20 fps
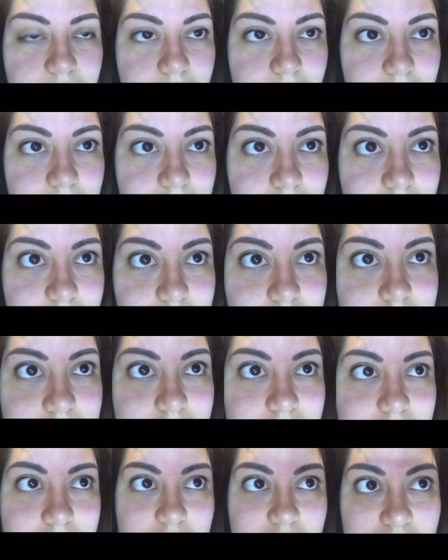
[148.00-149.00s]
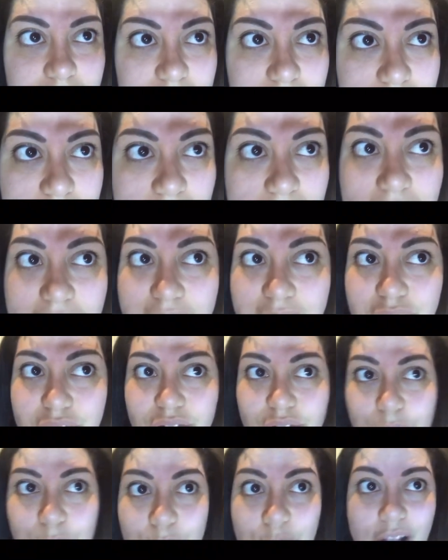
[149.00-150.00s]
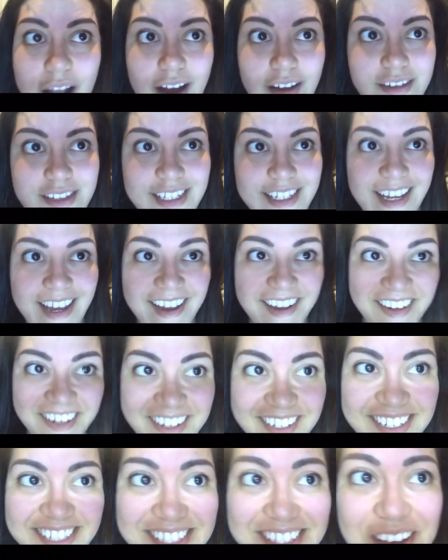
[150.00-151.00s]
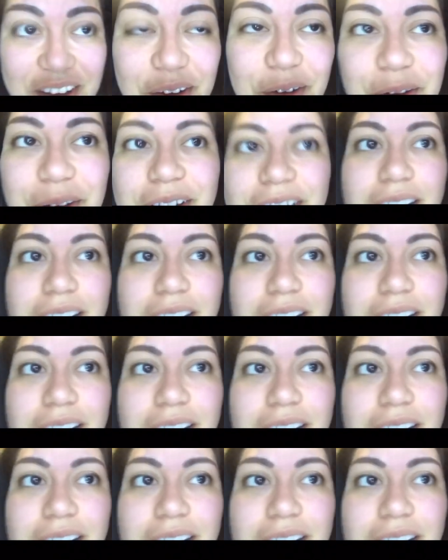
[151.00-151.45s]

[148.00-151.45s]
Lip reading: And just like that, I have brows again. So